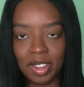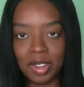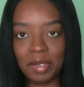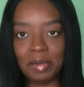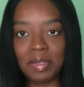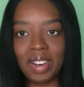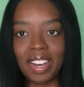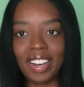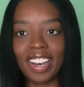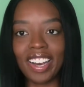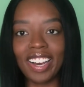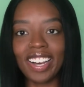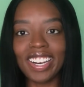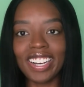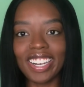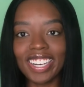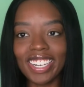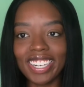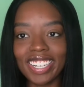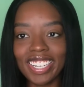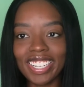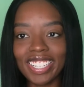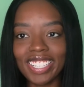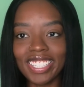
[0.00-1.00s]

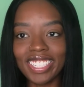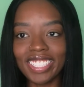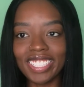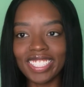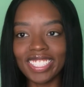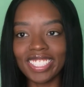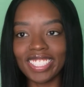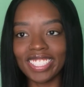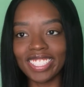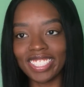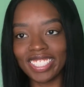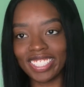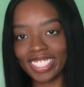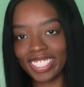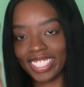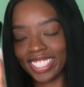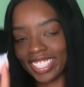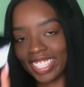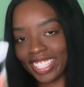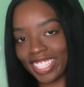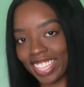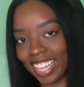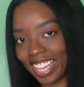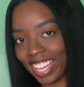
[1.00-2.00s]
Gosh.
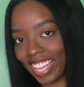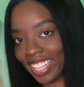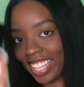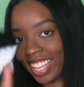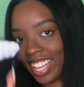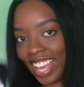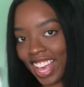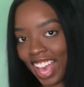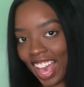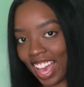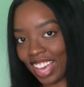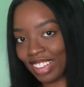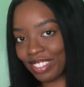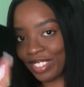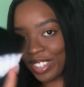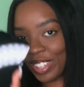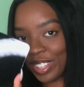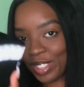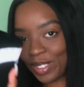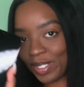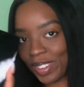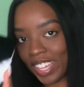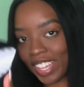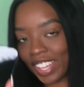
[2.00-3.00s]
iPhone
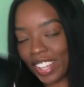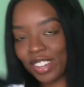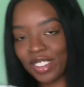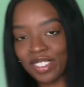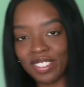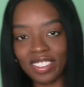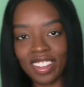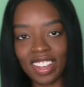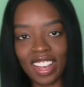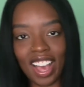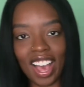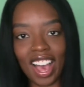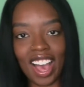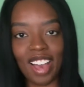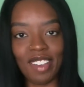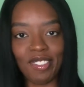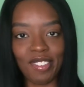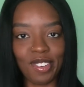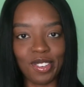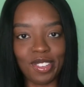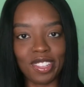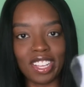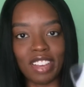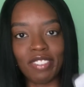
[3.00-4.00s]
12, iPhone
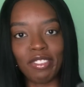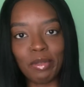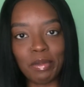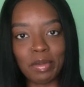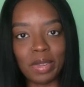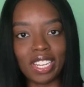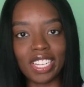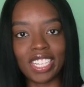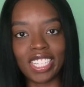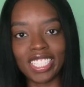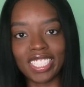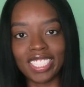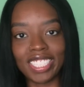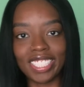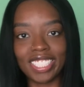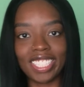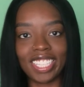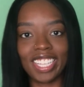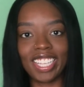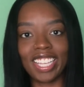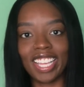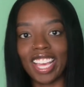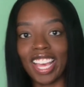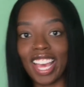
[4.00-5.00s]
7 Plus.
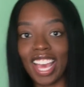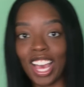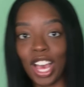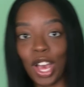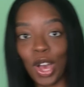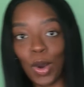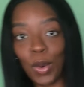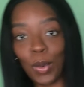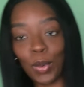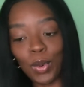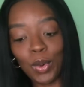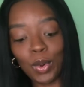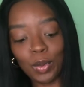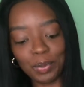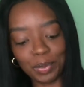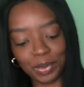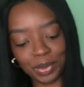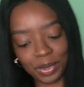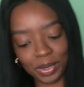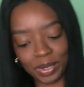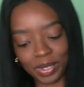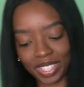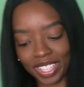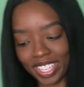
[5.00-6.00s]
Whoop.
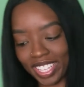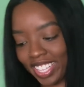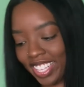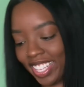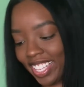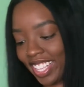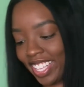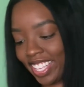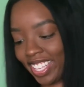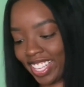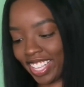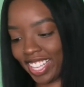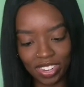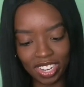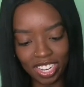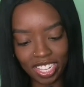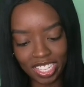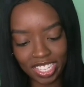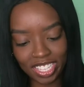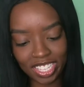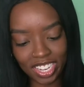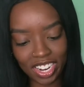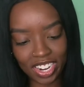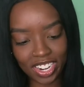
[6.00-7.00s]
Let's
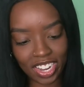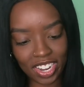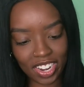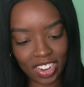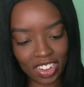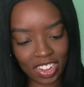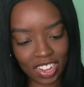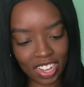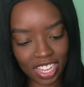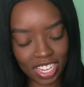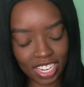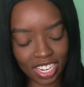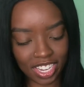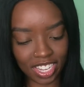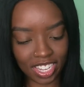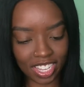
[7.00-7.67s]
turn it on.